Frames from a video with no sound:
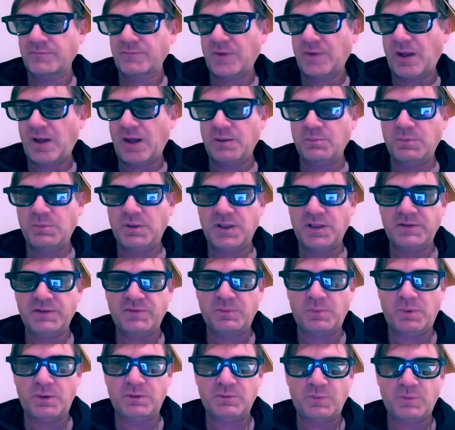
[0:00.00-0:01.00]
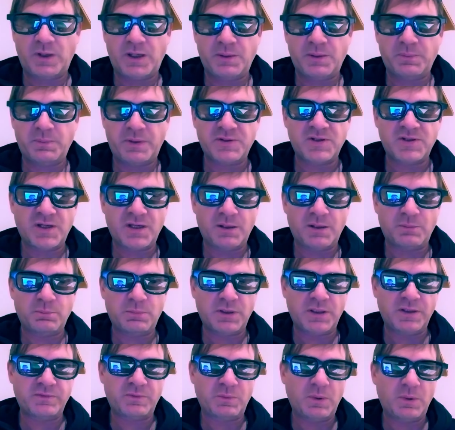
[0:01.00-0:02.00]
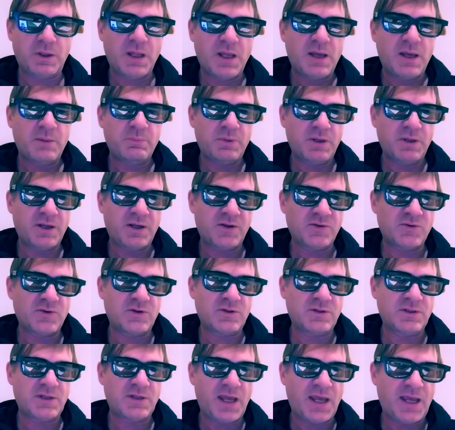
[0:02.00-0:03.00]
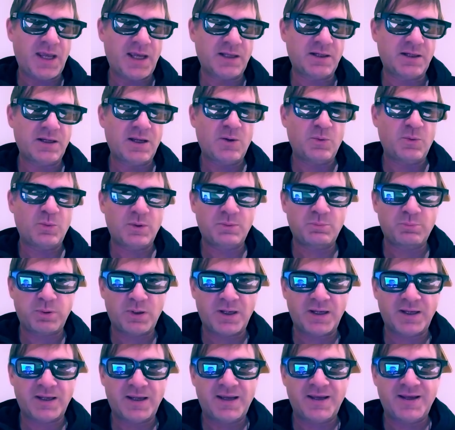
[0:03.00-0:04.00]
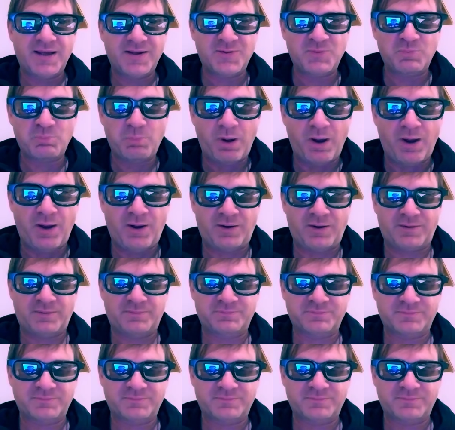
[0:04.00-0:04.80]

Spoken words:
Unbelievable. Why am I saying unbelievable? Because Dan would bring his bong.